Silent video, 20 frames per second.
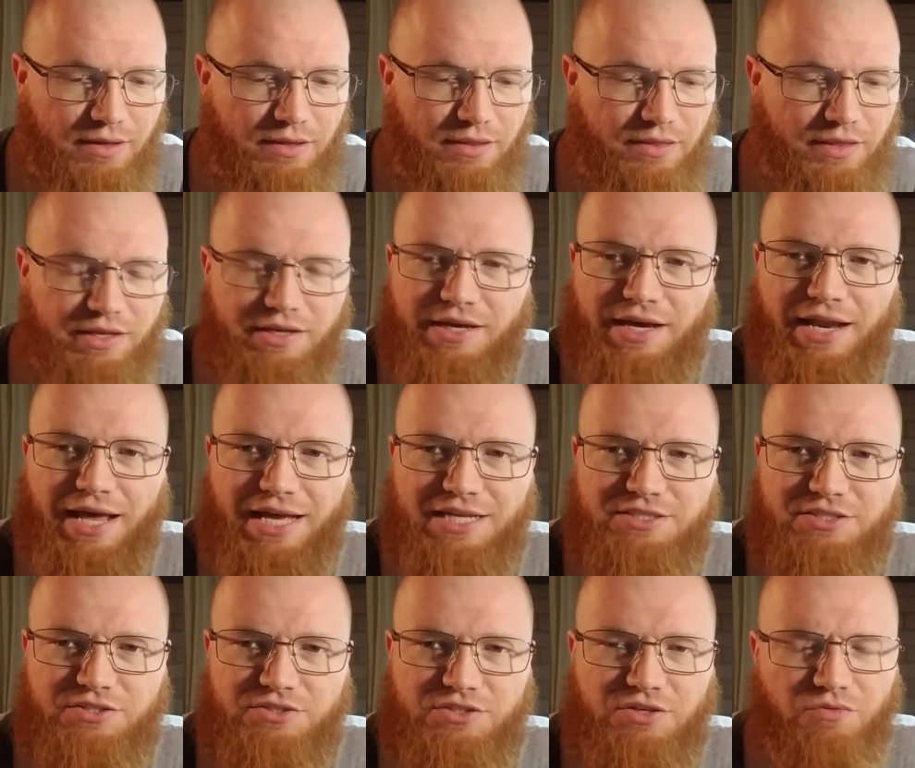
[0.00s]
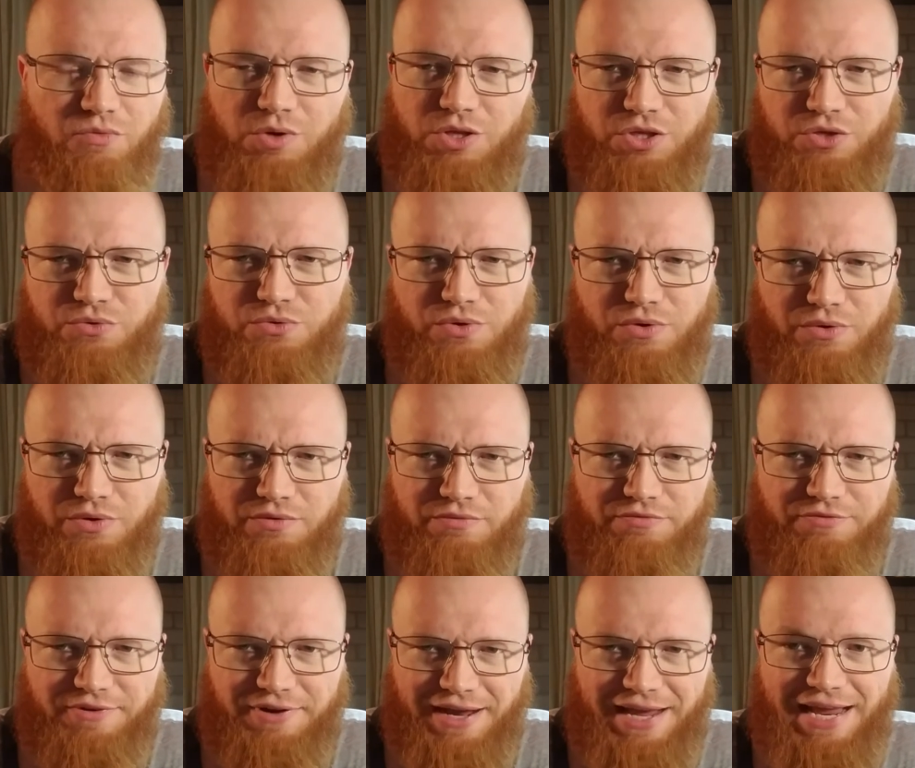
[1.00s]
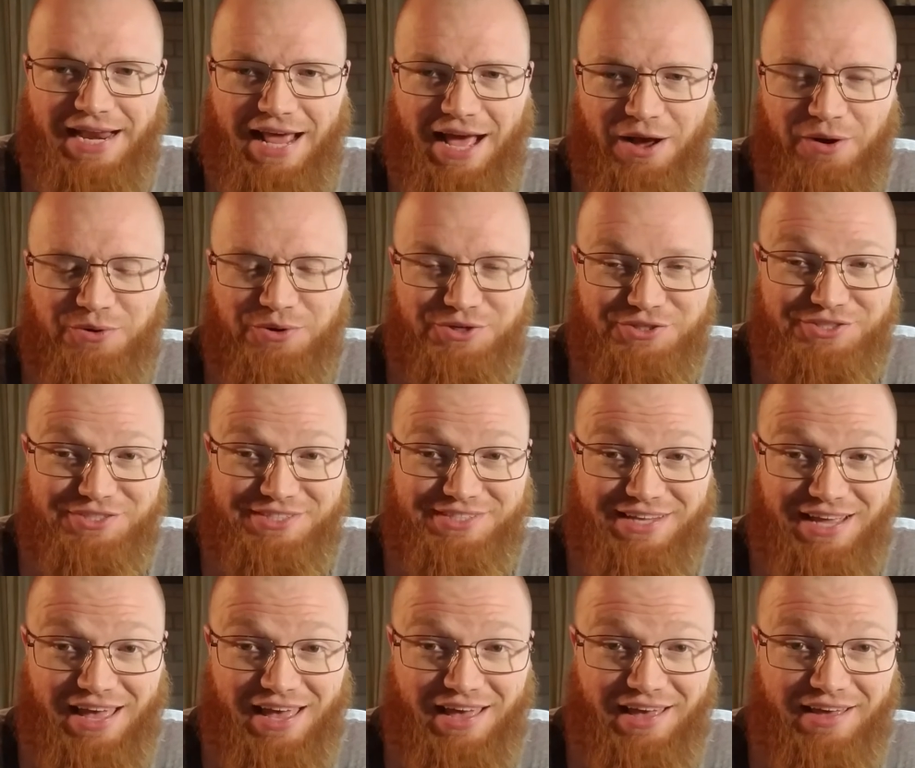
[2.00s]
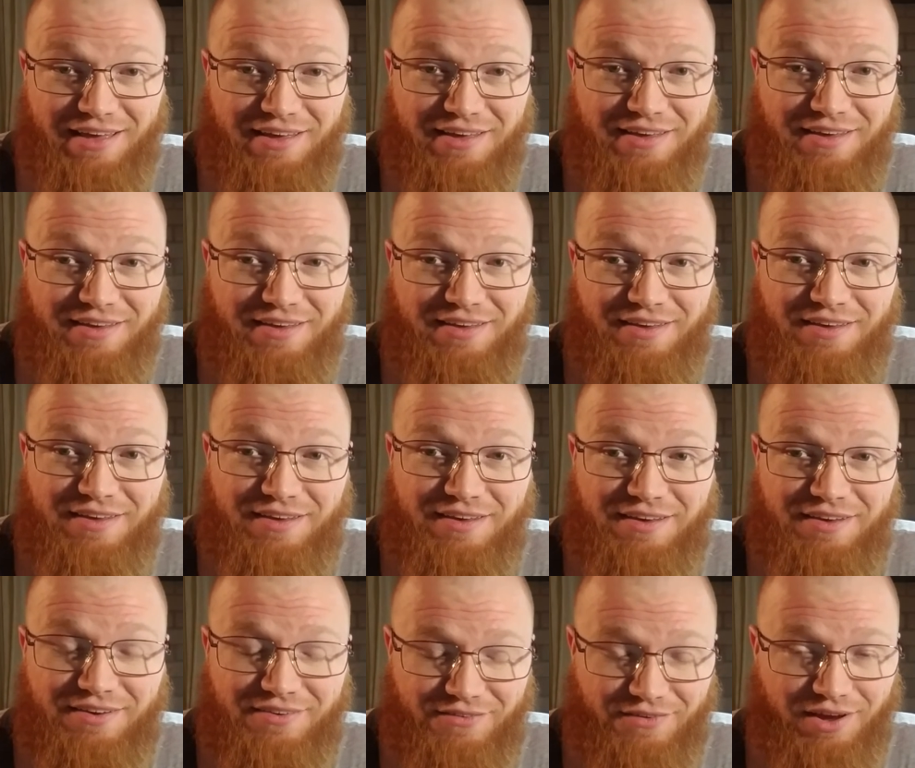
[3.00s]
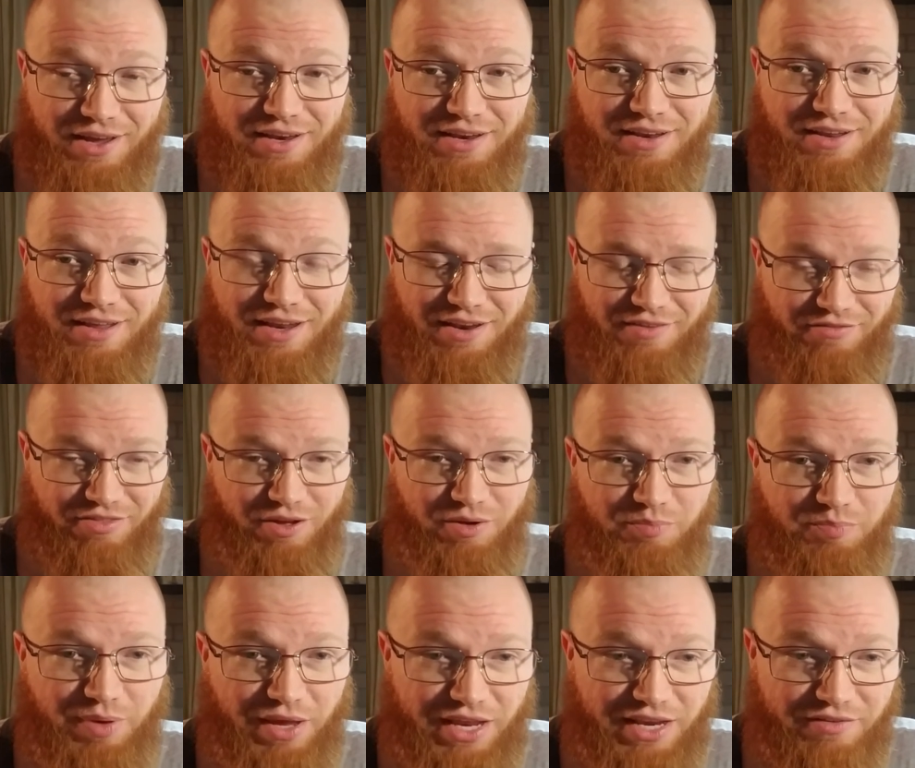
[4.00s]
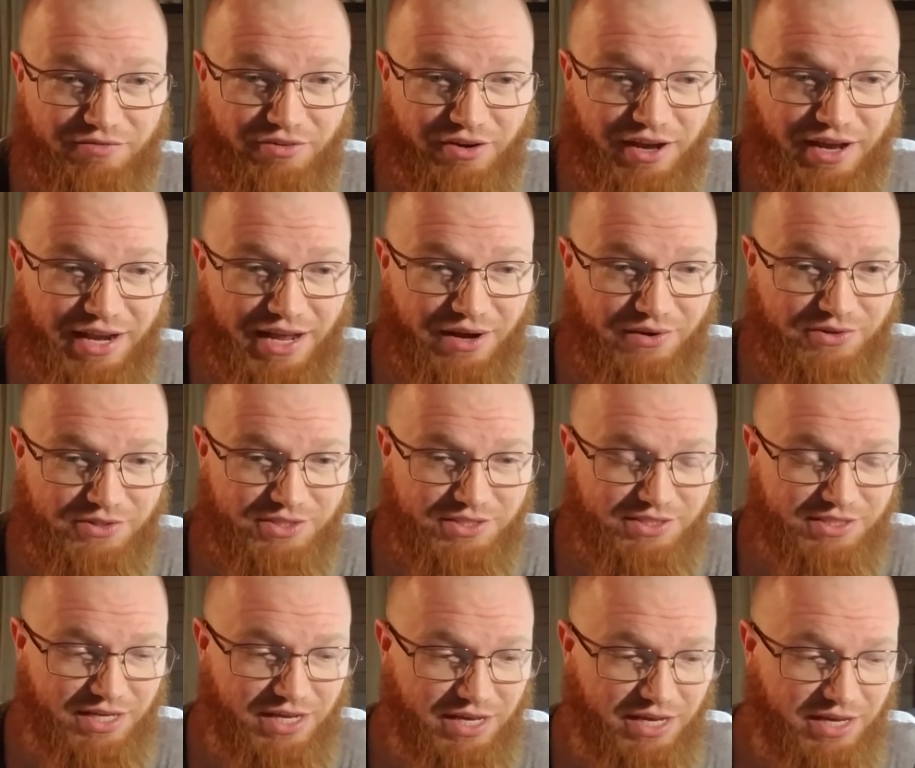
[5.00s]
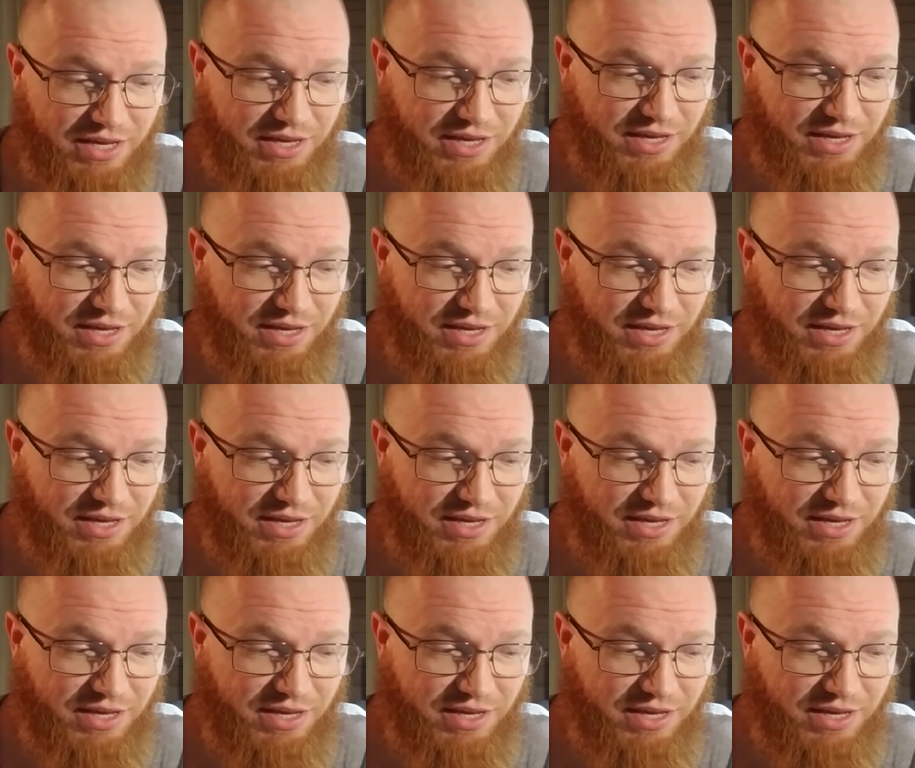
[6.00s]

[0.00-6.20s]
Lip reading: then you got to ask yourself, what are you doing for 8 hours a day, right? And if they're painting for 8 hours a day